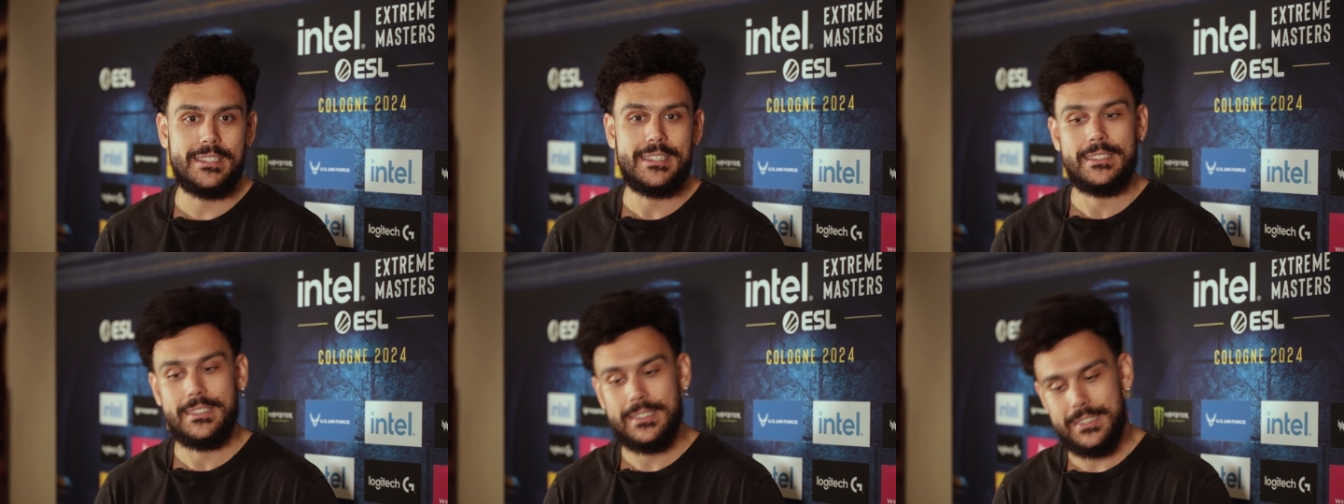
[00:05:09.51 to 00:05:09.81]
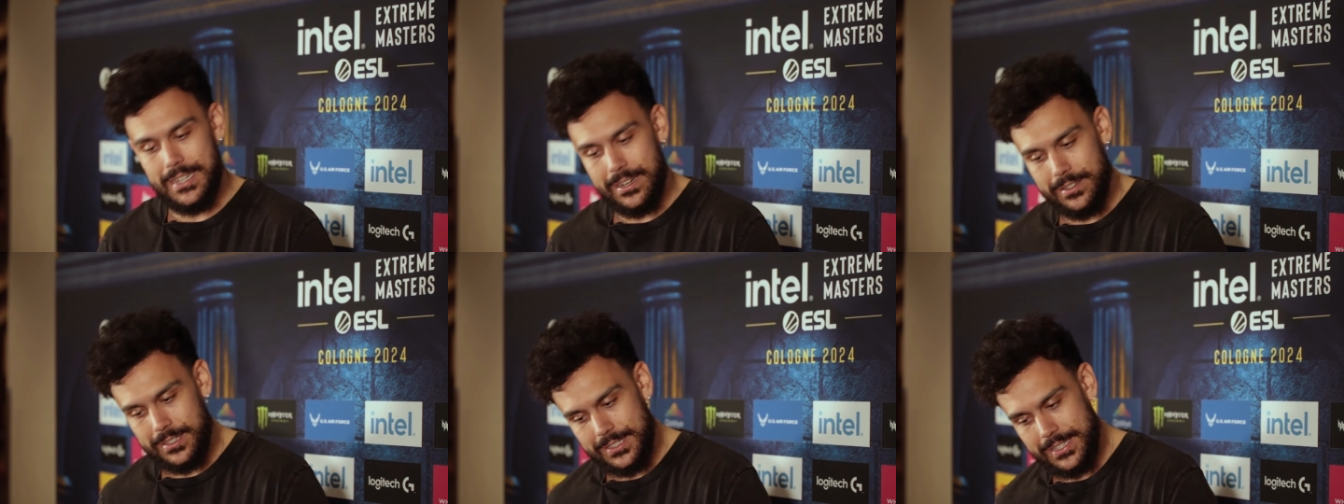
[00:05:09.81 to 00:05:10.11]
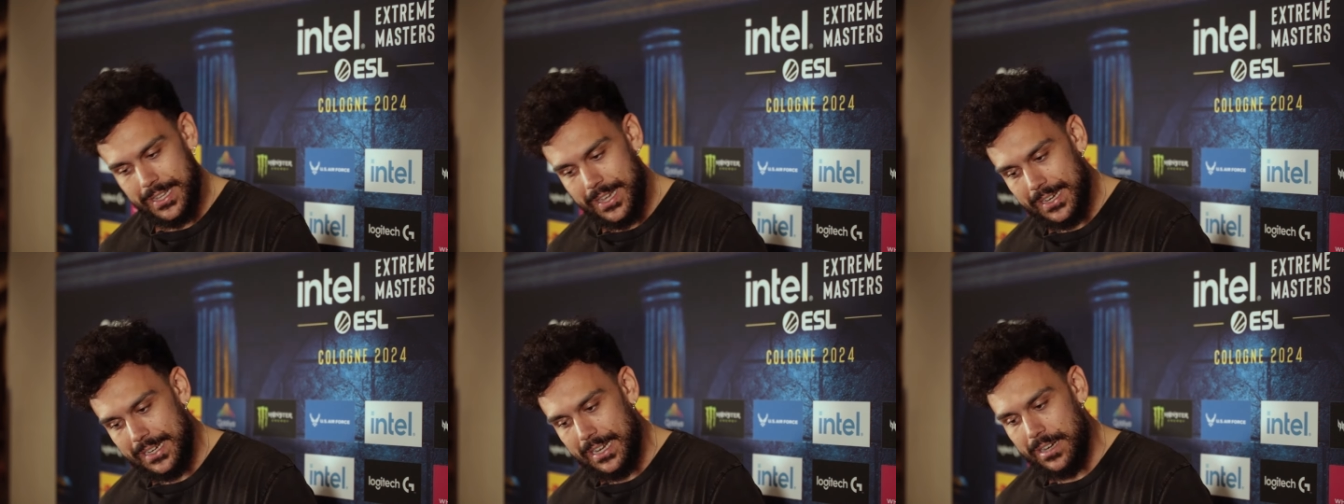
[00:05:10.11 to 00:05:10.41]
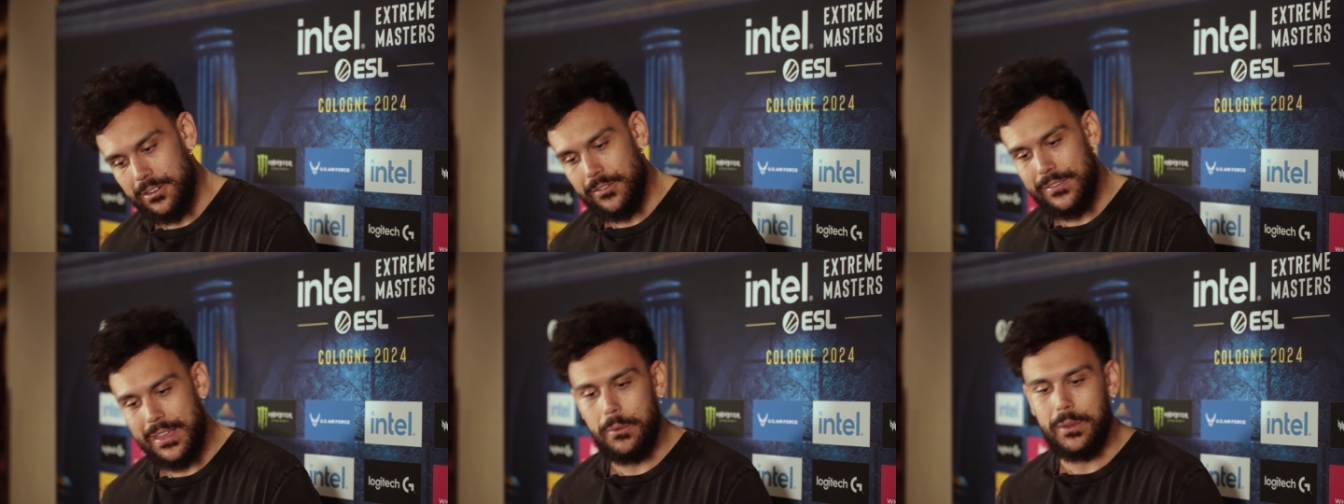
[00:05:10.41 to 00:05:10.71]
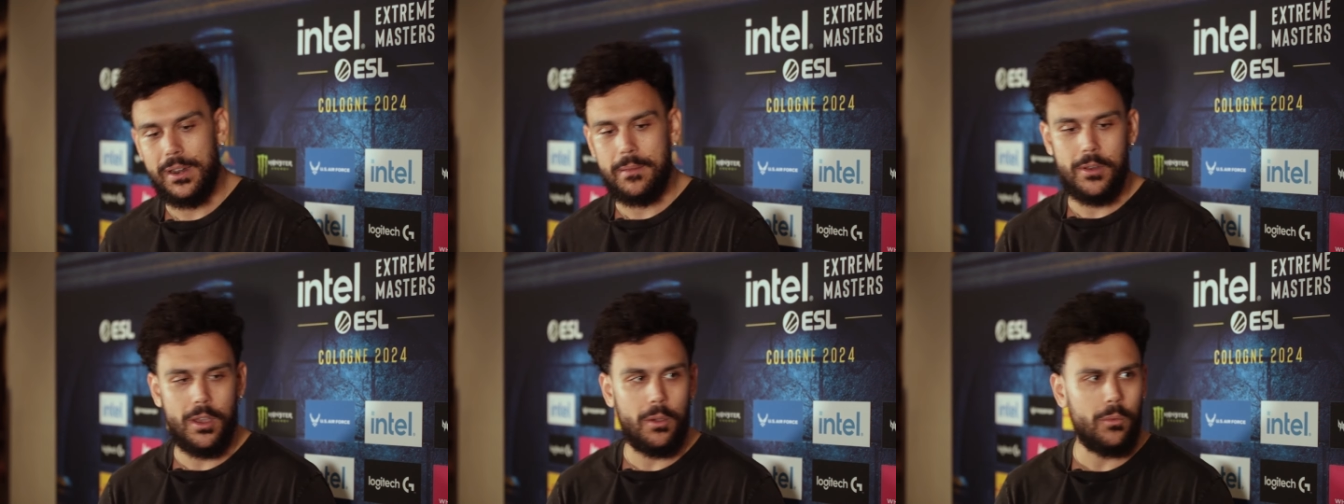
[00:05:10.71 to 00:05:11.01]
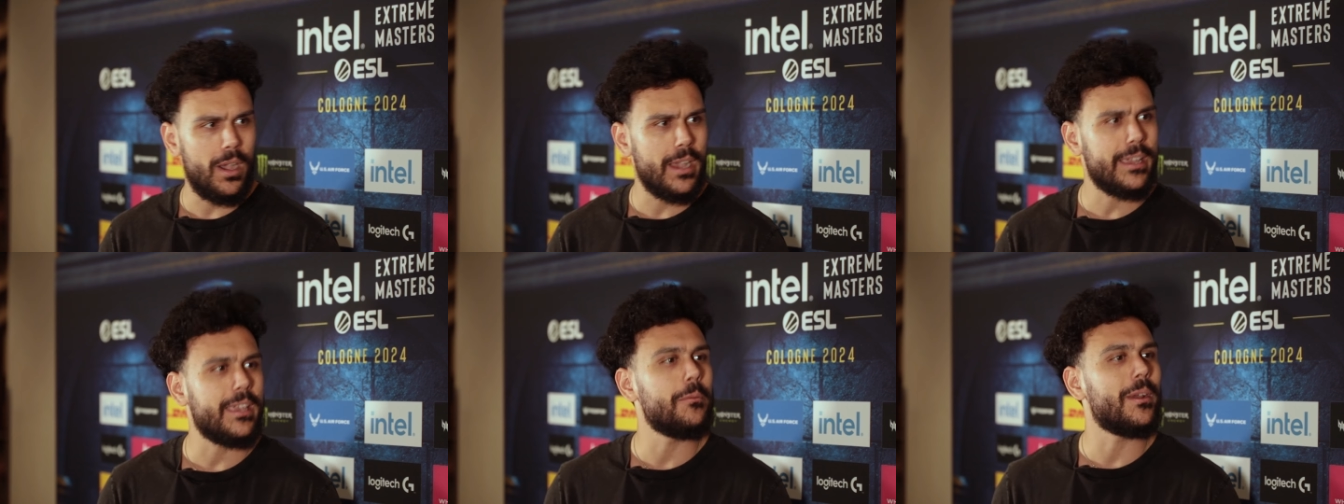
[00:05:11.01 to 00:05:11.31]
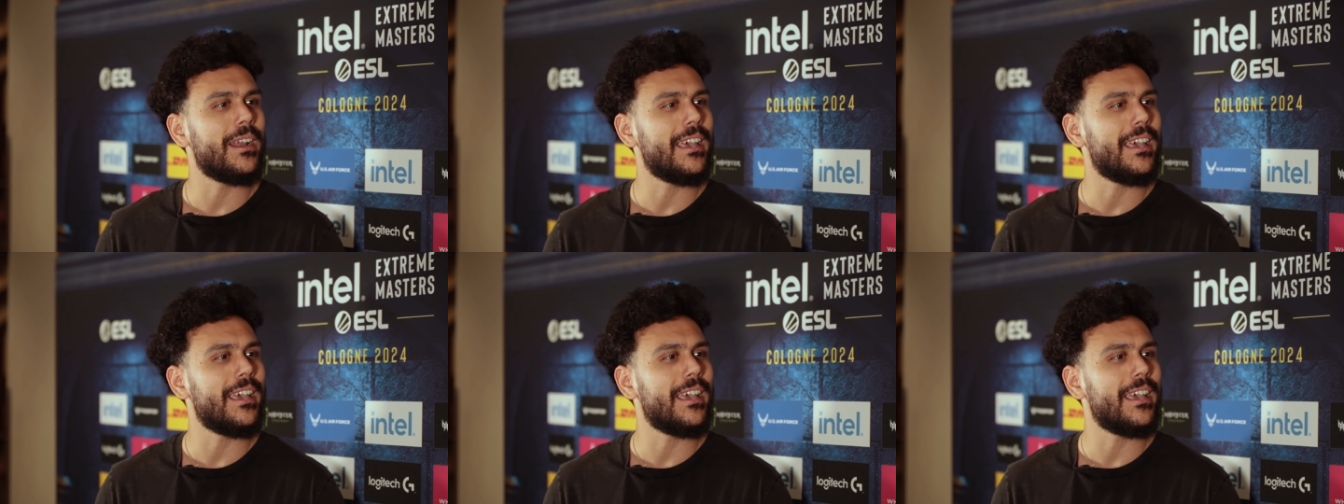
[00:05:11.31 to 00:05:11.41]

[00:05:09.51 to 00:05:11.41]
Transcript: steer, steer clear of that when I'm not working.